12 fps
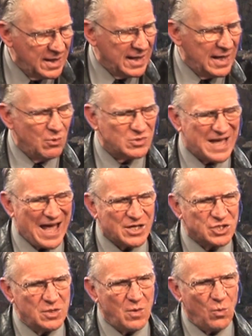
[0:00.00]
It was
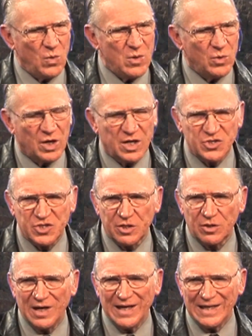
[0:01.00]
actually what we would
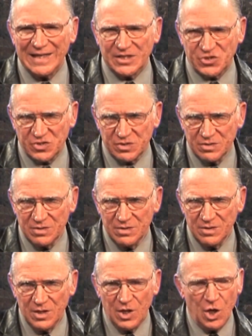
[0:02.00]
consider a lease.
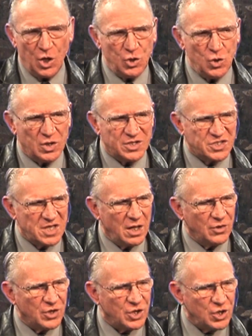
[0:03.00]
You could sell
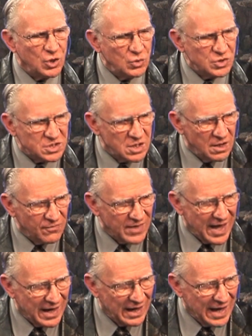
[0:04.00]
the use of
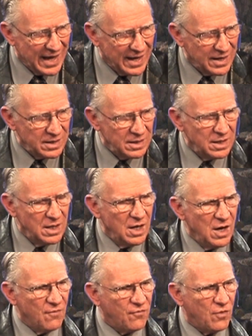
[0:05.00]
that land
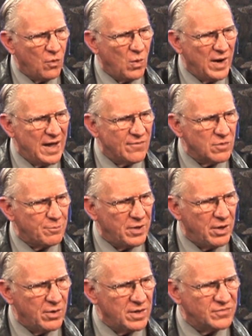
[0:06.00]
for whatever
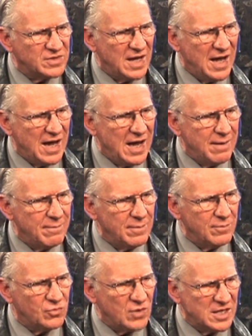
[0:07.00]
period of
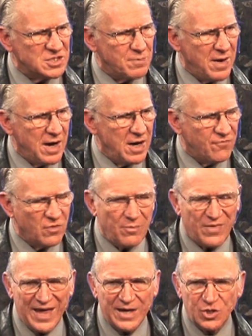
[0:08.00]
time transpired from
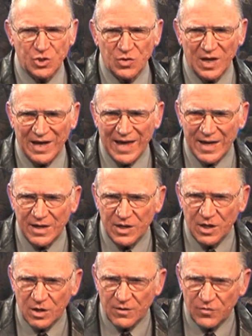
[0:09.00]
then to the
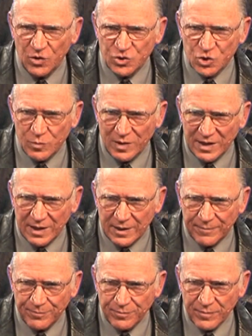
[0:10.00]
year of the
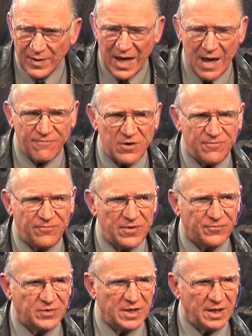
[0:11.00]
Jubilee. Every
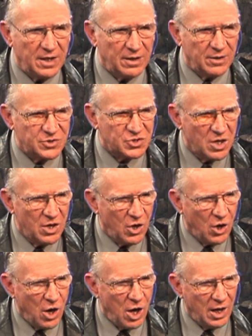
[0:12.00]
50 years,
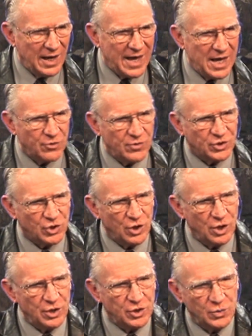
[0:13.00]
all land
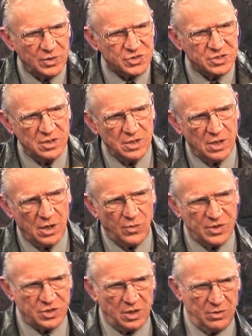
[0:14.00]
returned to its
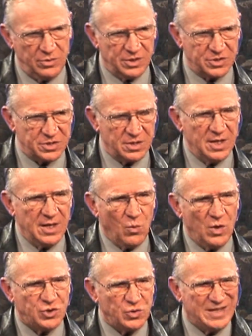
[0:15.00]
original owners.
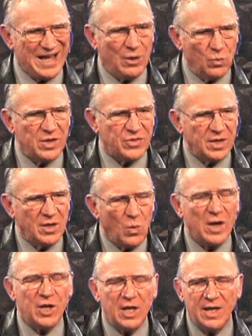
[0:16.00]
What you dealt with,
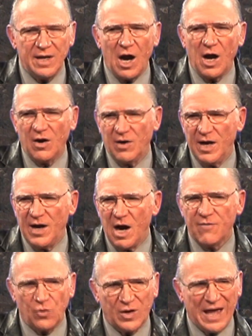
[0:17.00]
what in
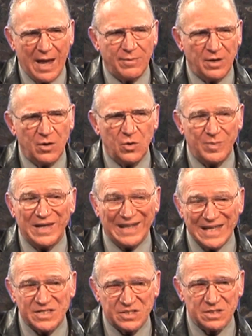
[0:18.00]
our vocabulary would be
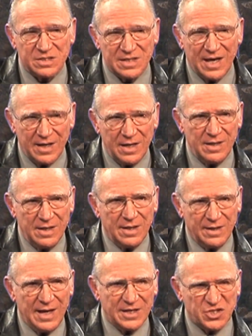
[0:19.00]
leases, not
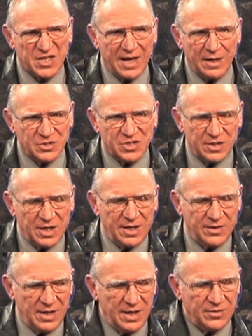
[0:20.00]
sales
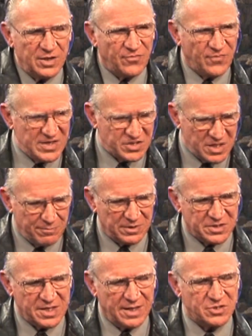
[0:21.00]
in the fee simple
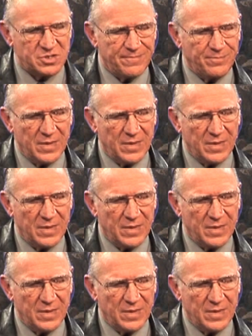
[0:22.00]
sense.